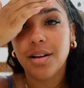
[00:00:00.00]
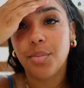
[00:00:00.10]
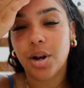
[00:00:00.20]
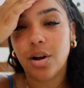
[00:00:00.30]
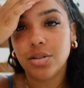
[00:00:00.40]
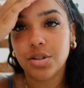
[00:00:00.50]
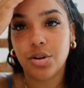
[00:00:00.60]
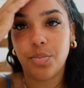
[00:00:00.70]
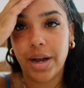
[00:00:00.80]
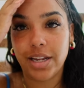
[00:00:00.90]
but
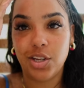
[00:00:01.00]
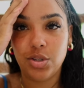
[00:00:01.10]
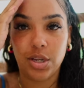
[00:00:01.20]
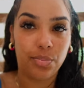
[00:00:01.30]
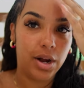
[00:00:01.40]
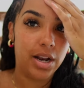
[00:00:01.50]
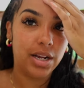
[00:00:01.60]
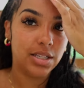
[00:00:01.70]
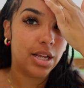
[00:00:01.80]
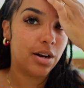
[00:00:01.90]
also by using
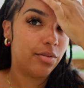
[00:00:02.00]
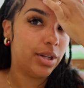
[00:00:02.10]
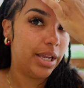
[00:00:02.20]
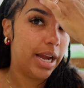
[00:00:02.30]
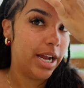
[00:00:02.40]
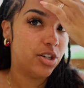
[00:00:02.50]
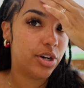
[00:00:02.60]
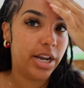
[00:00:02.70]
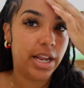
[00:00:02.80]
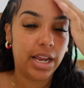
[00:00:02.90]
products that are really
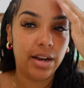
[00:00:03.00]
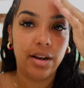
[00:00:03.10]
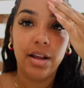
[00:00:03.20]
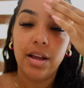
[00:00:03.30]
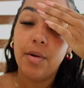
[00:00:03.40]
hydrating and